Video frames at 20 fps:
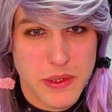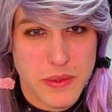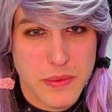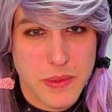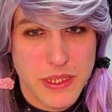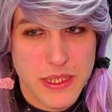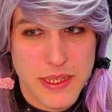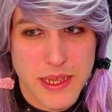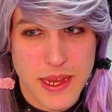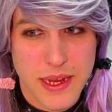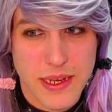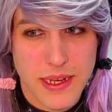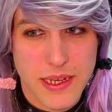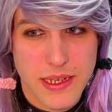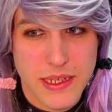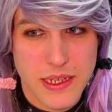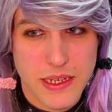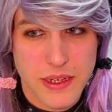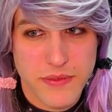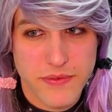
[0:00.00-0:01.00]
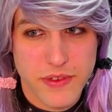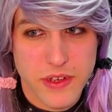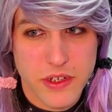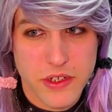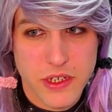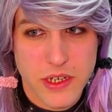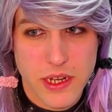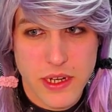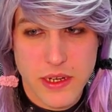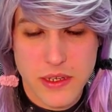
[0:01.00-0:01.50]
with identical
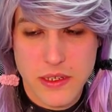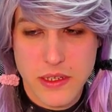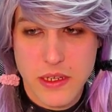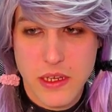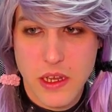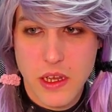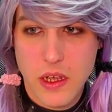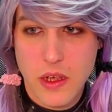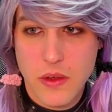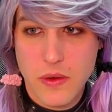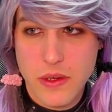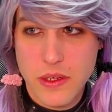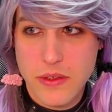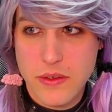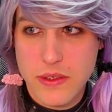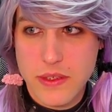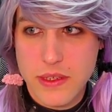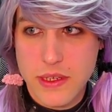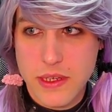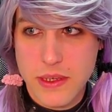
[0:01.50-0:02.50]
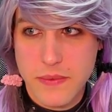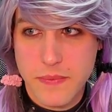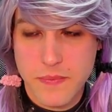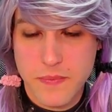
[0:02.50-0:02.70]
functionality. Oh, interesting.